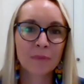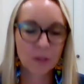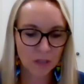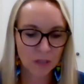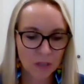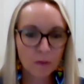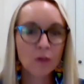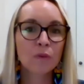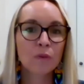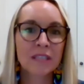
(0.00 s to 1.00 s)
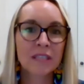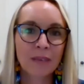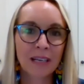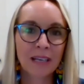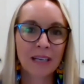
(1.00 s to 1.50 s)
Because for the rest
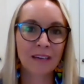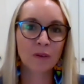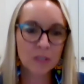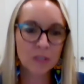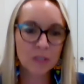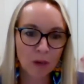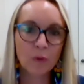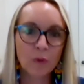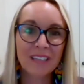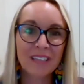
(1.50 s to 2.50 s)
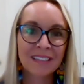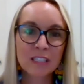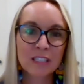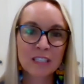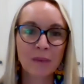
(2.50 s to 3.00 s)
of my life, I want to operate in
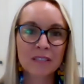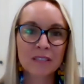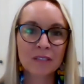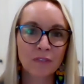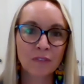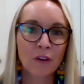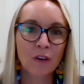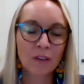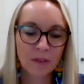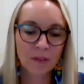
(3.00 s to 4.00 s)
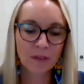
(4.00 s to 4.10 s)
that space of flow.